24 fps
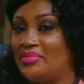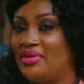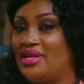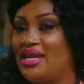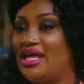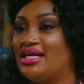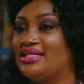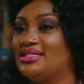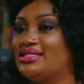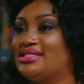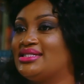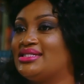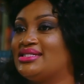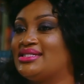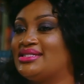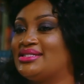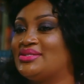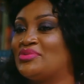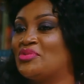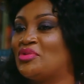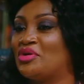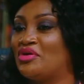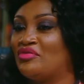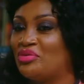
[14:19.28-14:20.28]
in
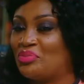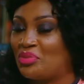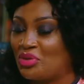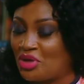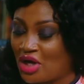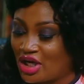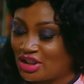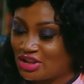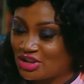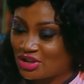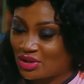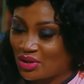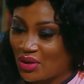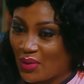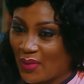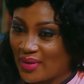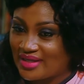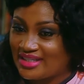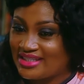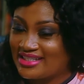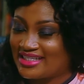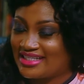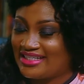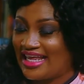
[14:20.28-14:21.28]
as one of the production
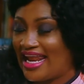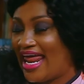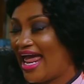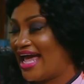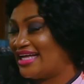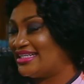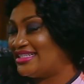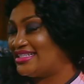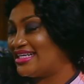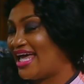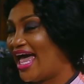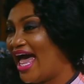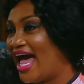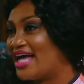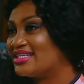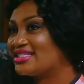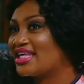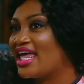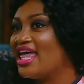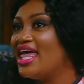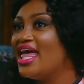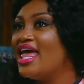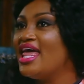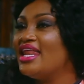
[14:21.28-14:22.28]
questions that I had to
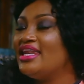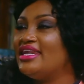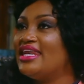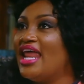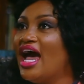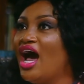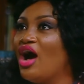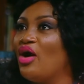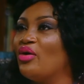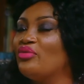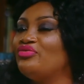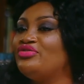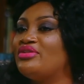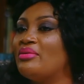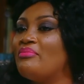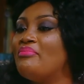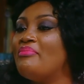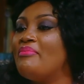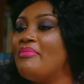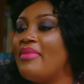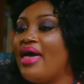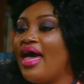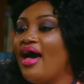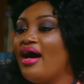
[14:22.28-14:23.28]
ask. Now, the
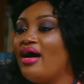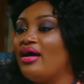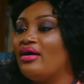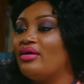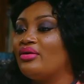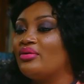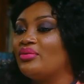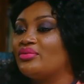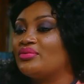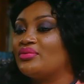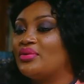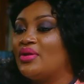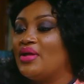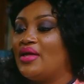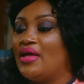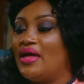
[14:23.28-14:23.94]
male